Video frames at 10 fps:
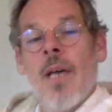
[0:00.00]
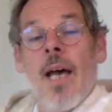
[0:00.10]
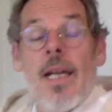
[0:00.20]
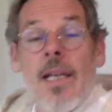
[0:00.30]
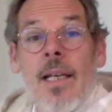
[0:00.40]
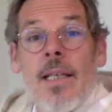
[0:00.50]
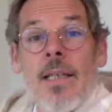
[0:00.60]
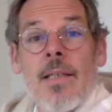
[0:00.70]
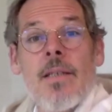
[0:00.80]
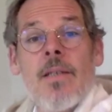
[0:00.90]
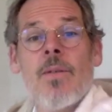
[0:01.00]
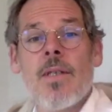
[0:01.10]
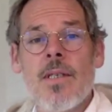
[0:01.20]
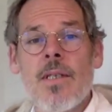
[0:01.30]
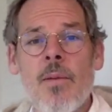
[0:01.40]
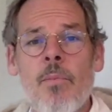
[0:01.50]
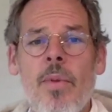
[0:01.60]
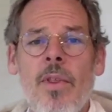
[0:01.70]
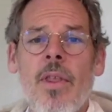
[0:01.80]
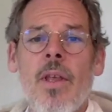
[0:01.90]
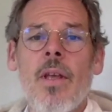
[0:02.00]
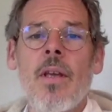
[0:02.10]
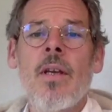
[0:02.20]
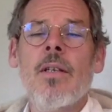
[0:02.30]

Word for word: and he listens with sympathy